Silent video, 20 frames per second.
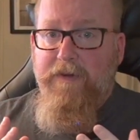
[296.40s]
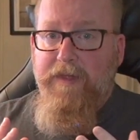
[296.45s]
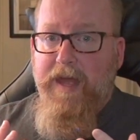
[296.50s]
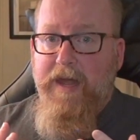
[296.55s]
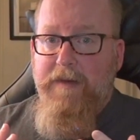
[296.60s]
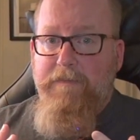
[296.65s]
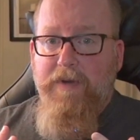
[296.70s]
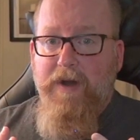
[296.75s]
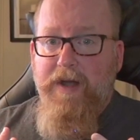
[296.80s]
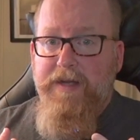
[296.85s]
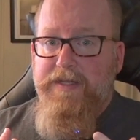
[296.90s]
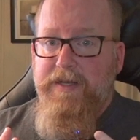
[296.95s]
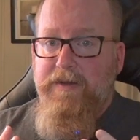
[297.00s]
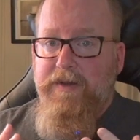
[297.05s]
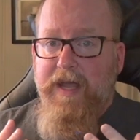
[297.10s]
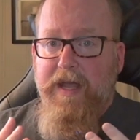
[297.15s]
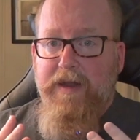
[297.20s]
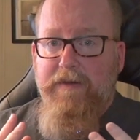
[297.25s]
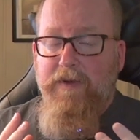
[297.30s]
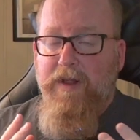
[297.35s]
that price, you
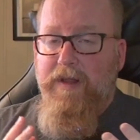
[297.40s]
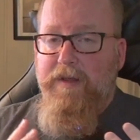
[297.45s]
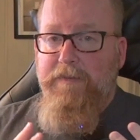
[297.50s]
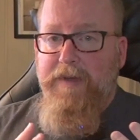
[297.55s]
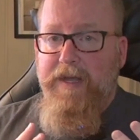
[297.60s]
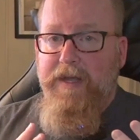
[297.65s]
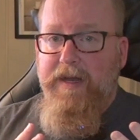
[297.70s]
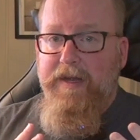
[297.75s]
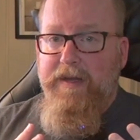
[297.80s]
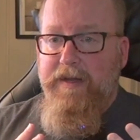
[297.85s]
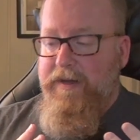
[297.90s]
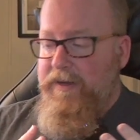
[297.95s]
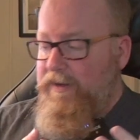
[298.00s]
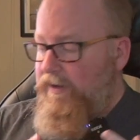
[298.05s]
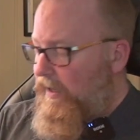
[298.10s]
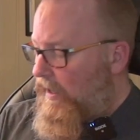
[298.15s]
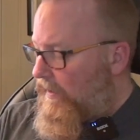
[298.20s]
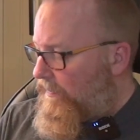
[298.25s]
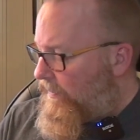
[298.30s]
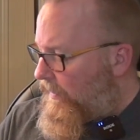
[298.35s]
can't really beat it.
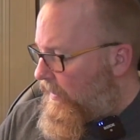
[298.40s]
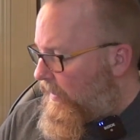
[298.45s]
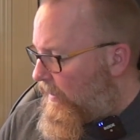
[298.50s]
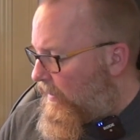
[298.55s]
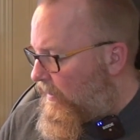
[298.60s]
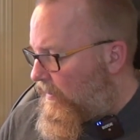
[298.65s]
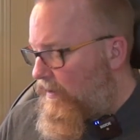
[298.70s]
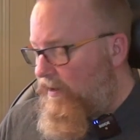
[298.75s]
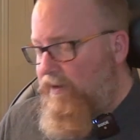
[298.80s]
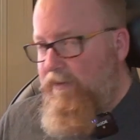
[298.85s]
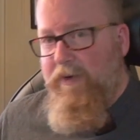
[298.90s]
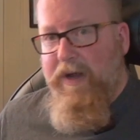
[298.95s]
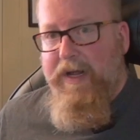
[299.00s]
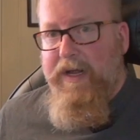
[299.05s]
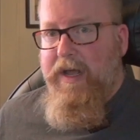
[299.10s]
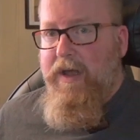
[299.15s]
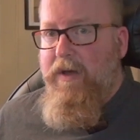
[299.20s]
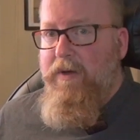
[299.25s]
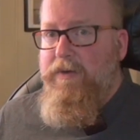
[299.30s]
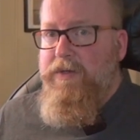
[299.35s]
You get the
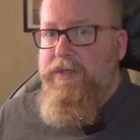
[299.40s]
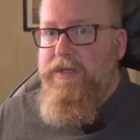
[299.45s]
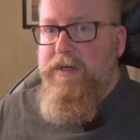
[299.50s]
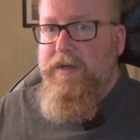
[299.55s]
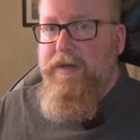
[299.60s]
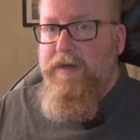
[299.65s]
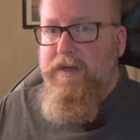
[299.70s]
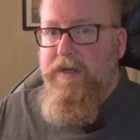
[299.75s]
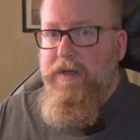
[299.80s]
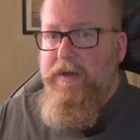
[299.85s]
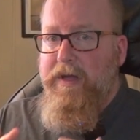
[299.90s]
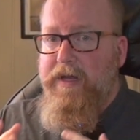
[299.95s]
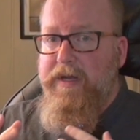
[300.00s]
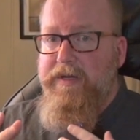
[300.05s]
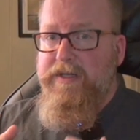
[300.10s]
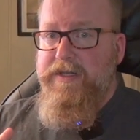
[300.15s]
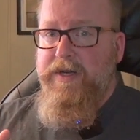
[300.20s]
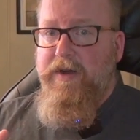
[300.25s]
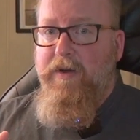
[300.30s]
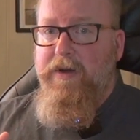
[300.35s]
radios, you get a
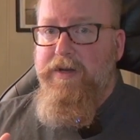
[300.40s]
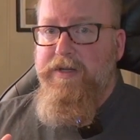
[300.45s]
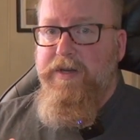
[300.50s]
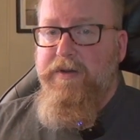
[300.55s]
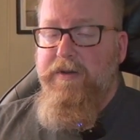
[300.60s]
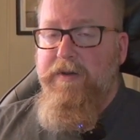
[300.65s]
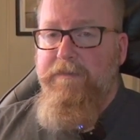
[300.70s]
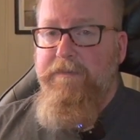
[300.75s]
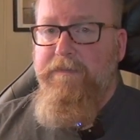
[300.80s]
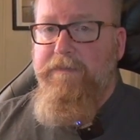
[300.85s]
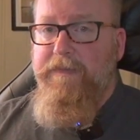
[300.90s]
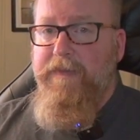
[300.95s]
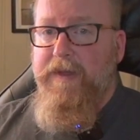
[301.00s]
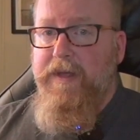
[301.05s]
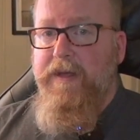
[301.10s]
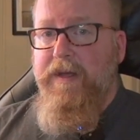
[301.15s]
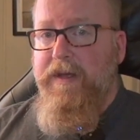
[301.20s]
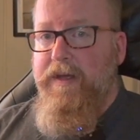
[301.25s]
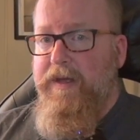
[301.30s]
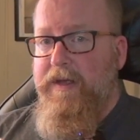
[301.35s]
charger,
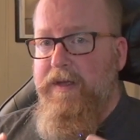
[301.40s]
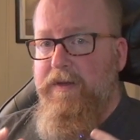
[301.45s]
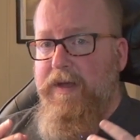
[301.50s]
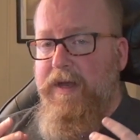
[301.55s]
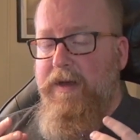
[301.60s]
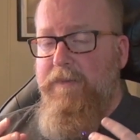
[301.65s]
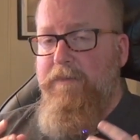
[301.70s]
you get a